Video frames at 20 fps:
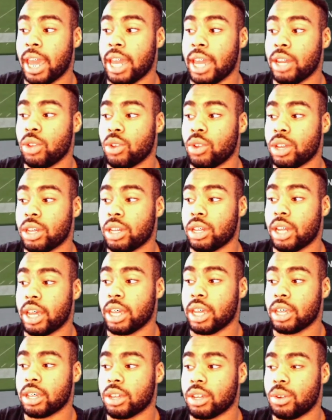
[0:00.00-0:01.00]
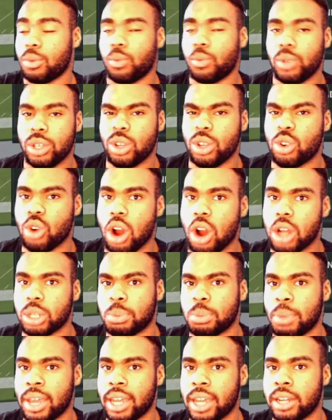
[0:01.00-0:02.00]
and you can, like, when you cross
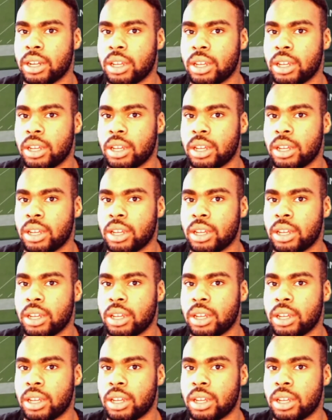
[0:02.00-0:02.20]
man